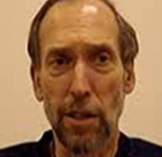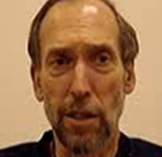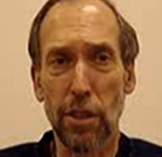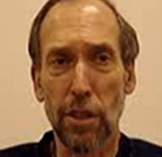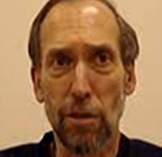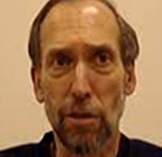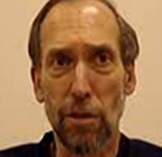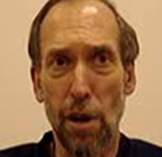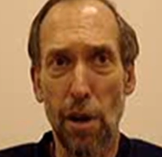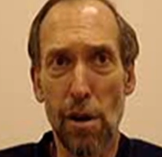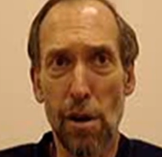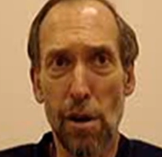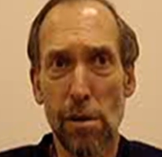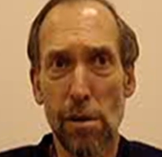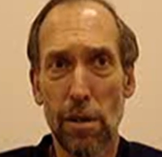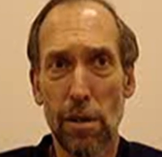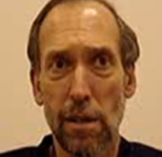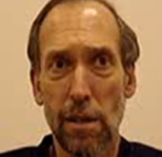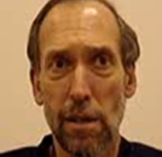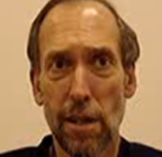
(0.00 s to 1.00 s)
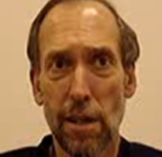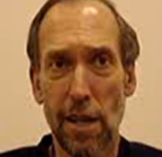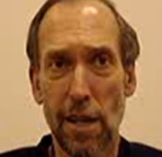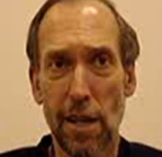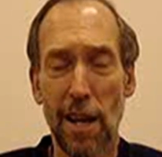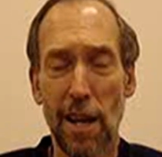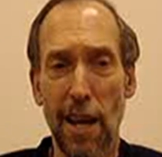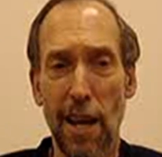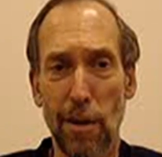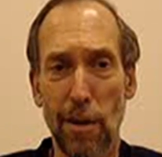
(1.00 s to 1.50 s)
and to grow,
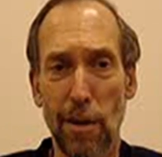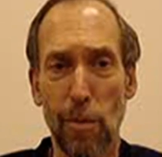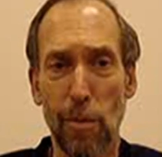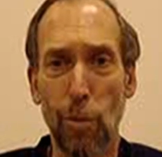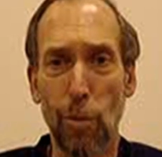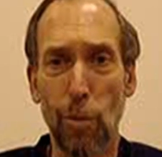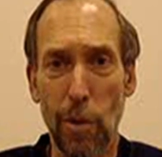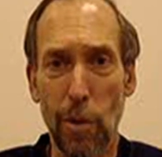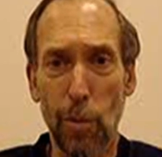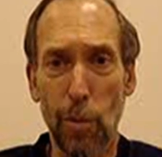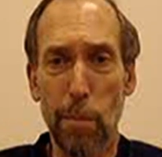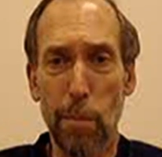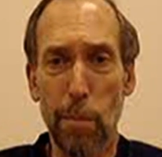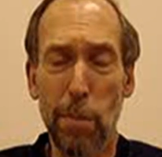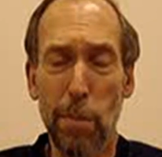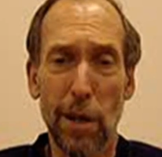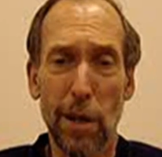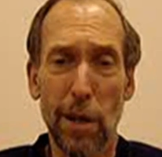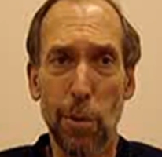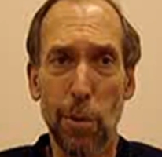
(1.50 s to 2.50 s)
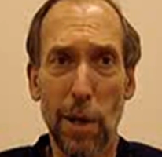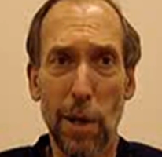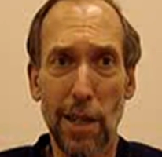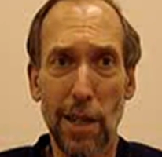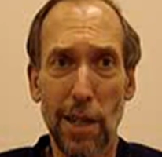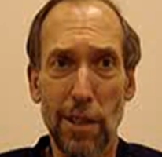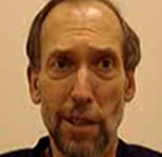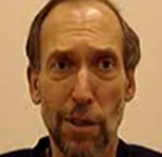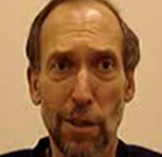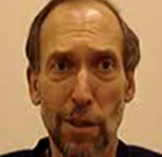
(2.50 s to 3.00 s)
and what better way
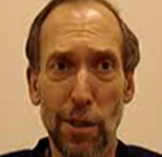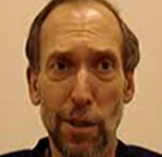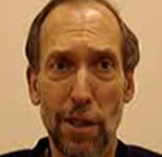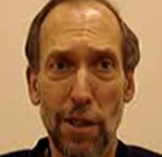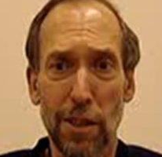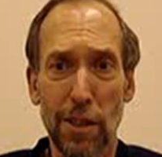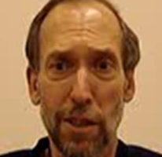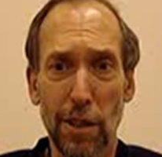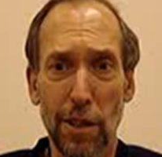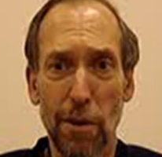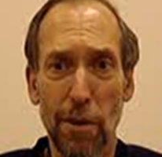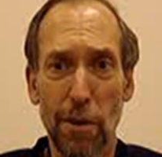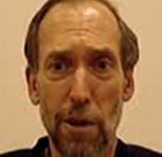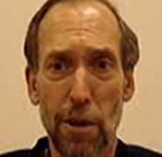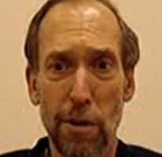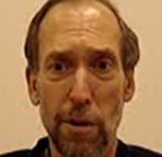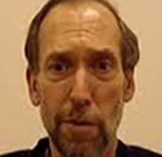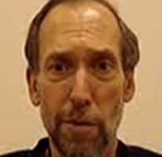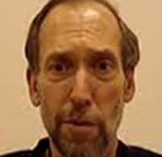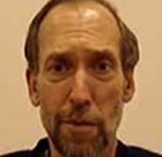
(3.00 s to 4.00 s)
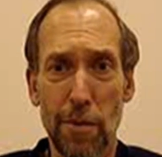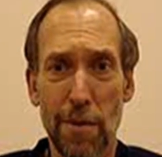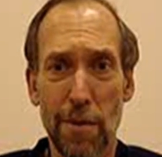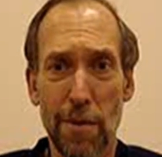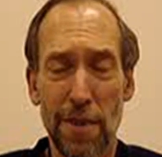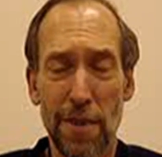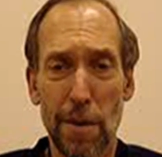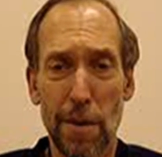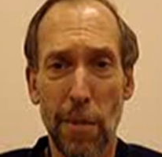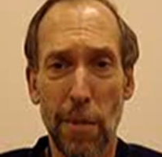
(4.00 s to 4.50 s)
to learn and to grow
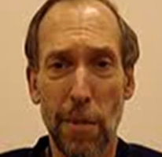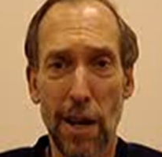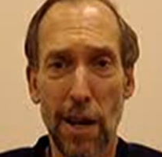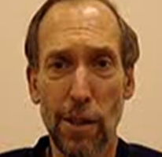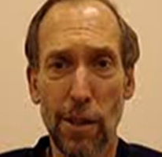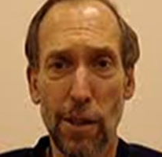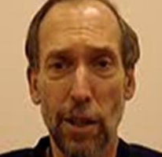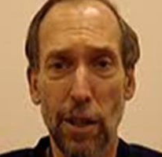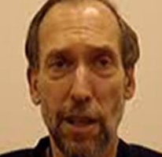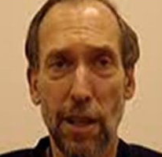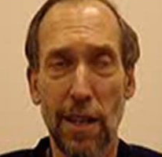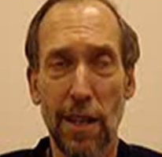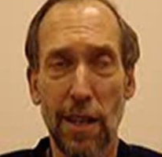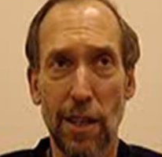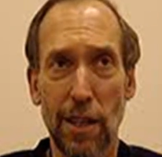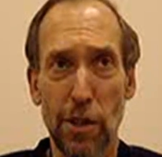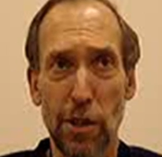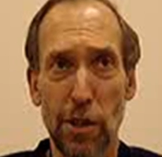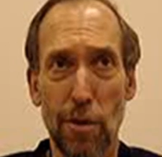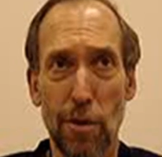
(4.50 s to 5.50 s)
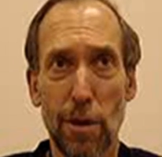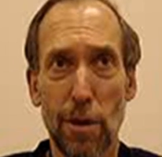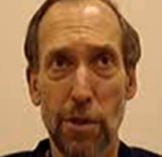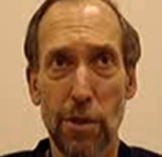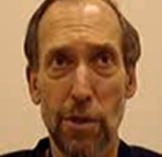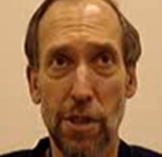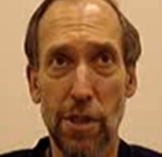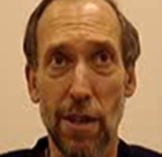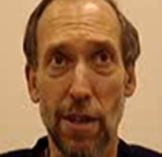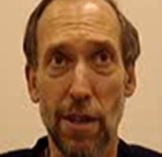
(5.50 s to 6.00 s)
than by looking at your own
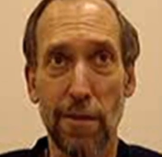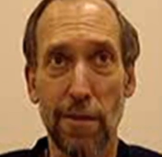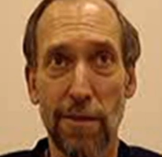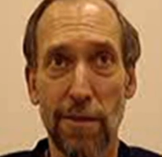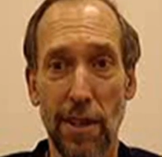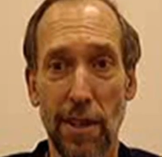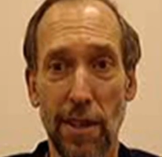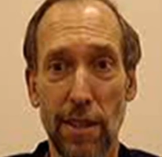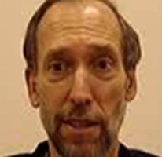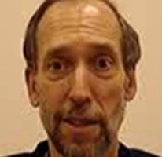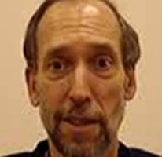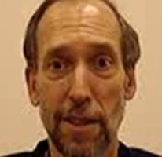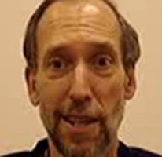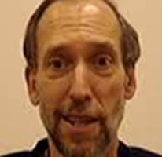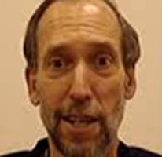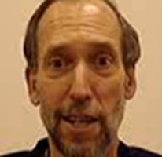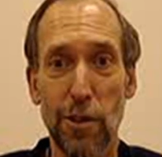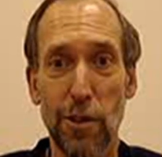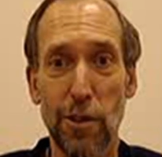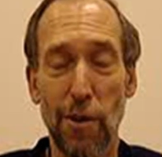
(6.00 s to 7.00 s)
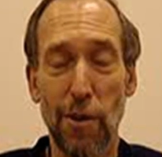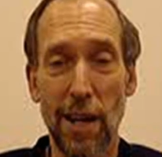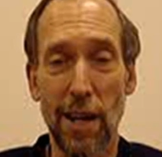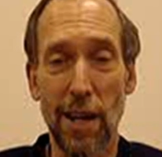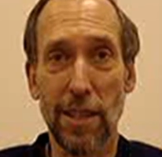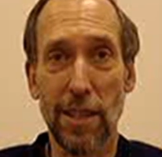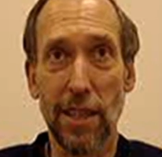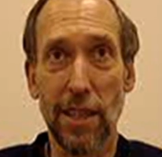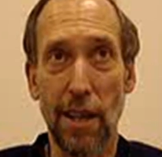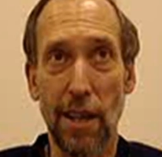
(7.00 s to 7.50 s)
self and
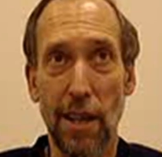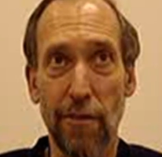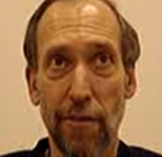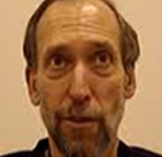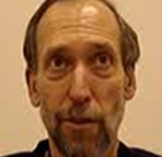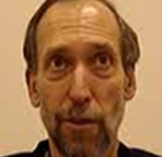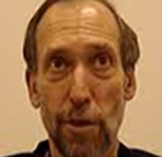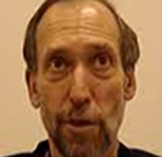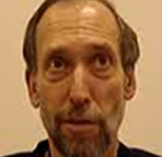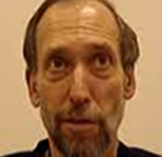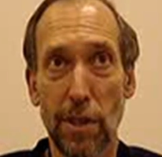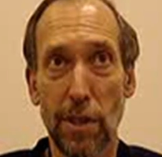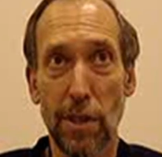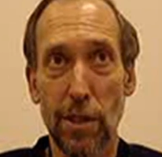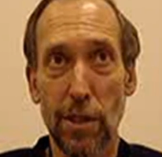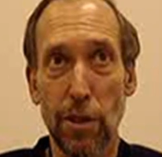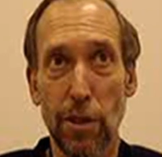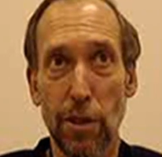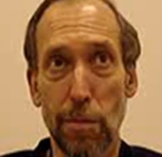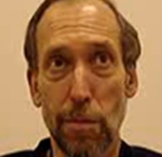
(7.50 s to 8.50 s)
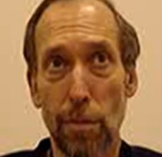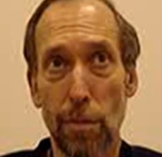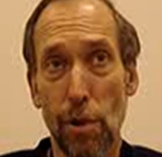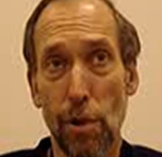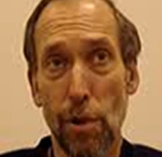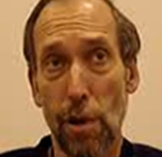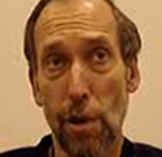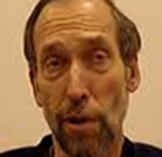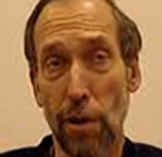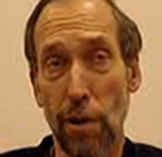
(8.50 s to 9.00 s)
trying to get further into
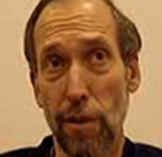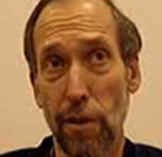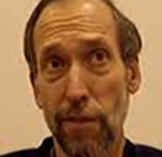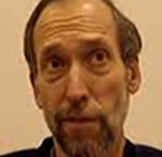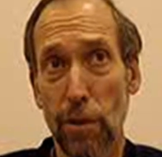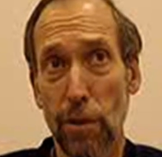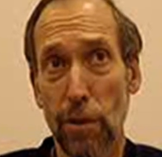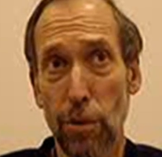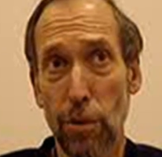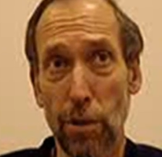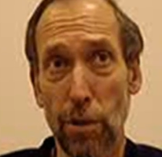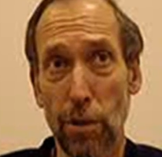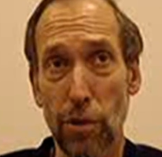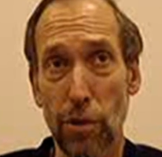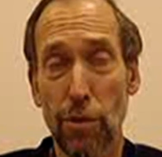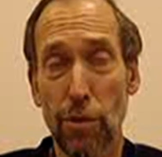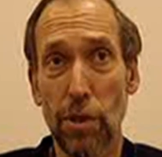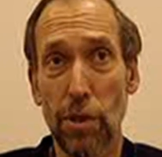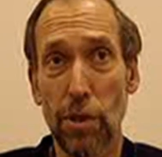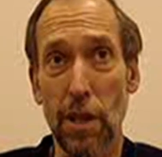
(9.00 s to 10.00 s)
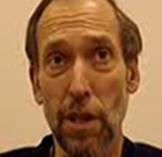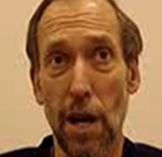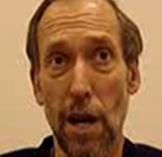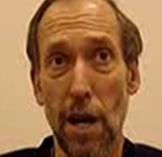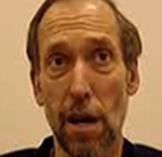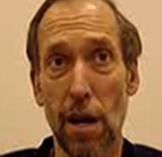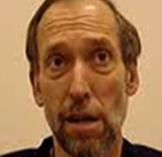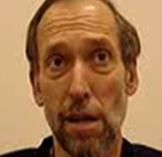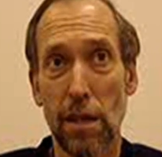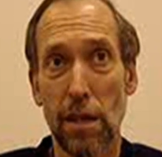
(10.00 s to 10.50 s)
more of who you truly
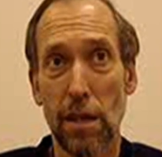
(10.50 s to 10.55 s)
are.